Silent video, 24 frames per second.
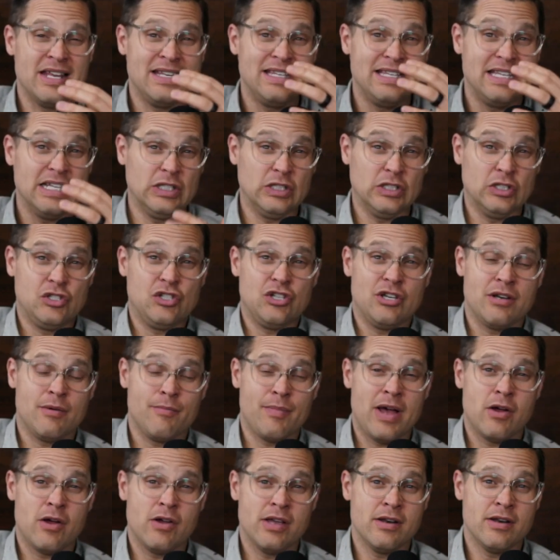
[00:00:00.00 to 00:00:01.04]
diligent
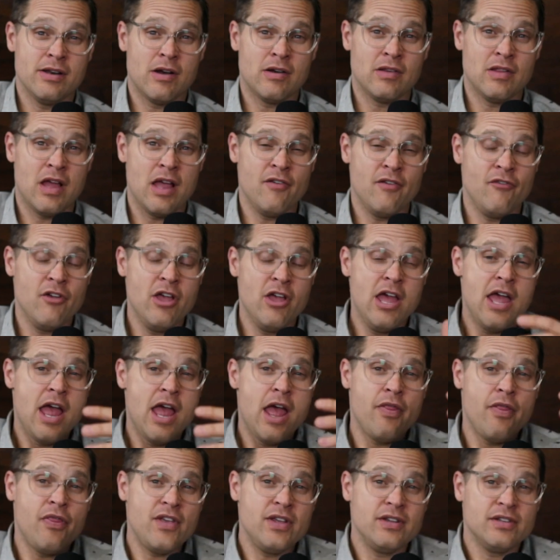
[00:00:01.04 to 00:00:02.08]
about in our life,
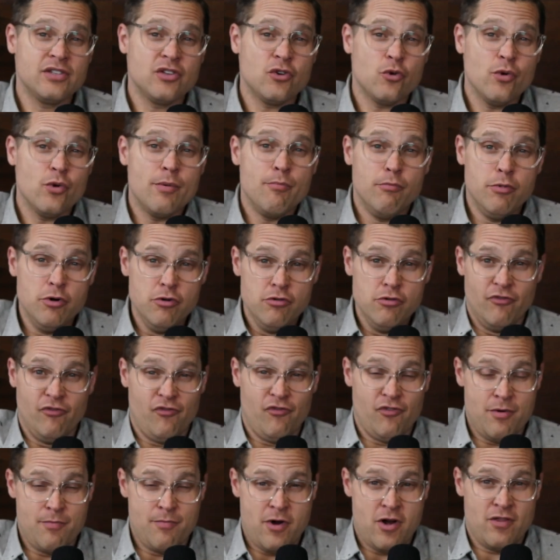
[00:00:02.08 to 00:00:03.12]
and things to remove
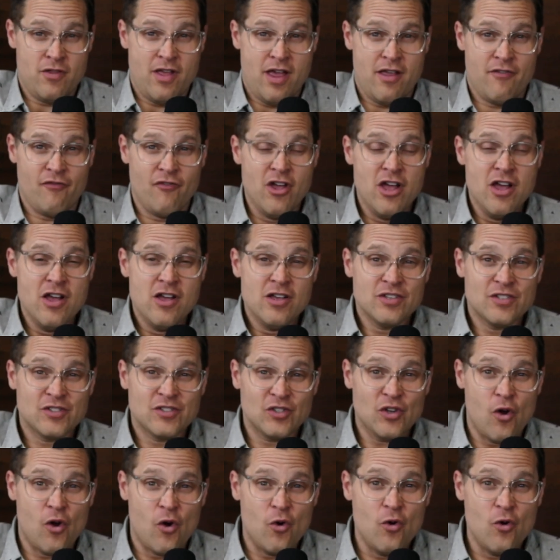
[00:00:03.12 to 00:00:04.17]
from our life.
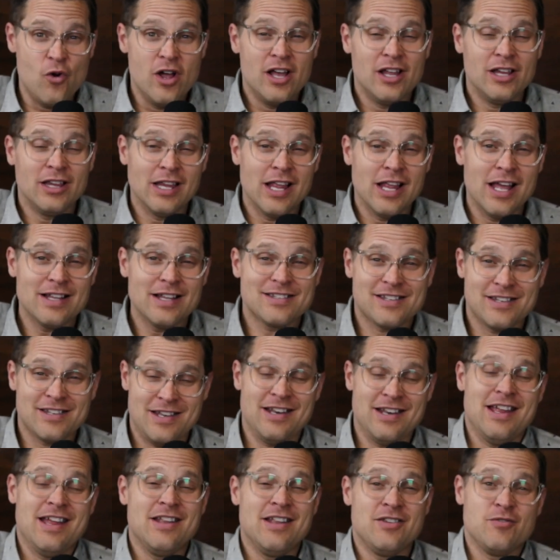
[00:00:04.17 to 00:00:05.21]
So let's
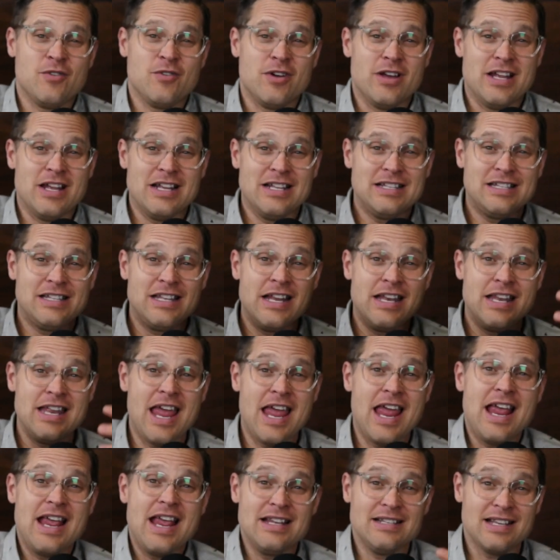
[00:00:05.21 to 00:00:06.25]
get into it.
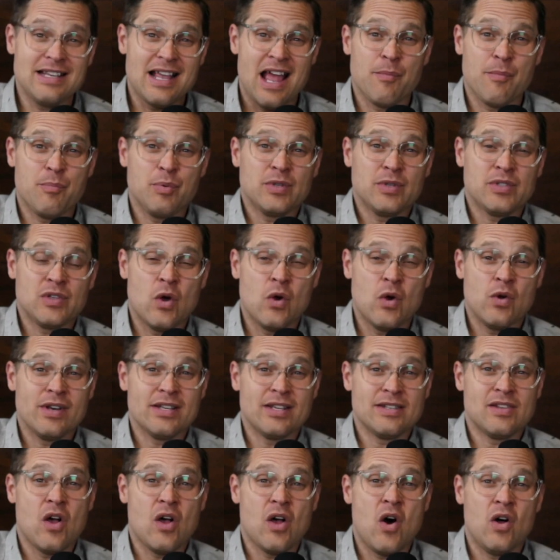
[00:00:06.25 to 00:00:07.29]
Today's episode
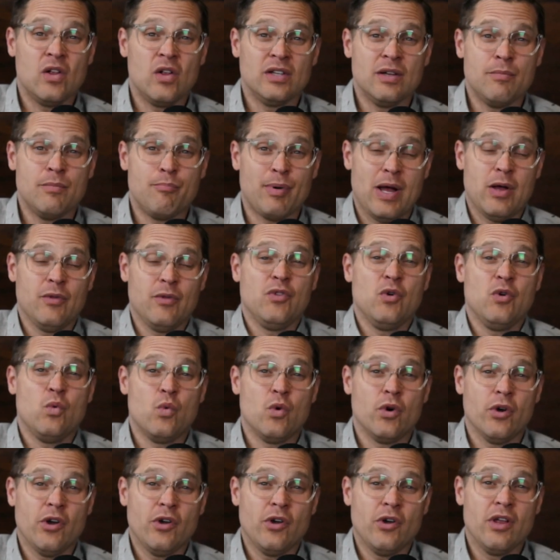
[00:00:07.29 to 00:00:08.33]
is all about the
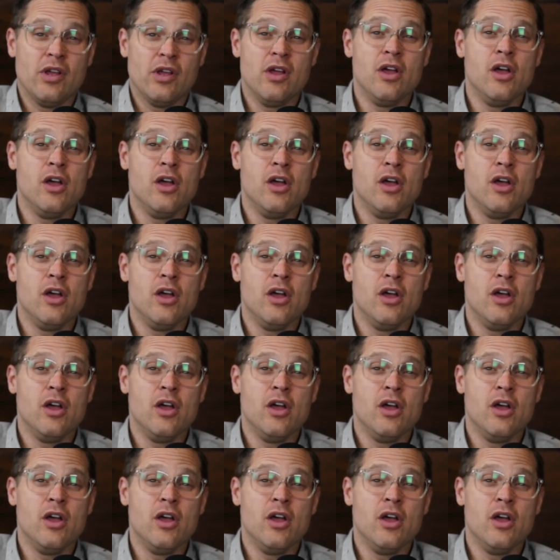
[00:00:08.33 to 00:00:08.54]
word